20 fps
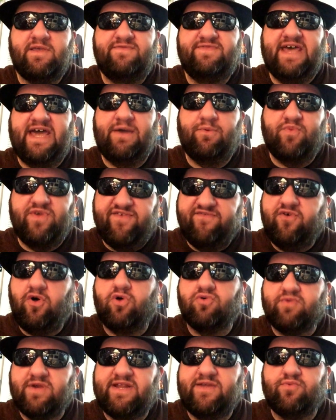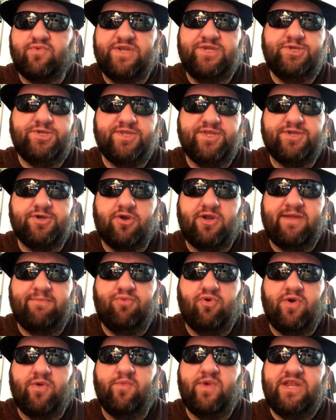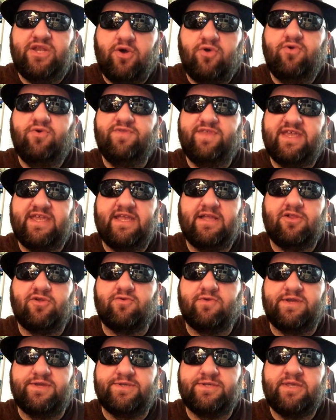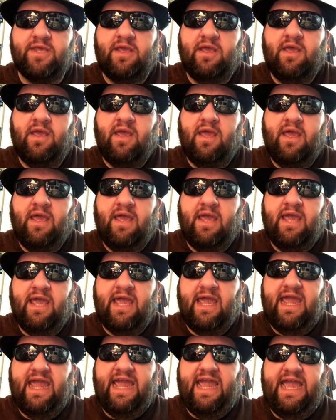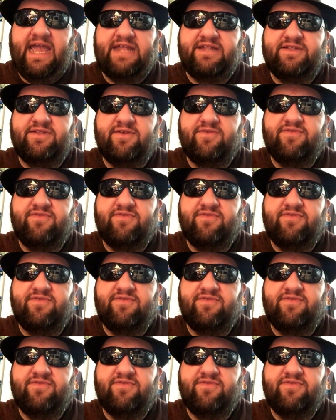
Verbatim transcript: that we've already reached the turning point. We know who the killer is. And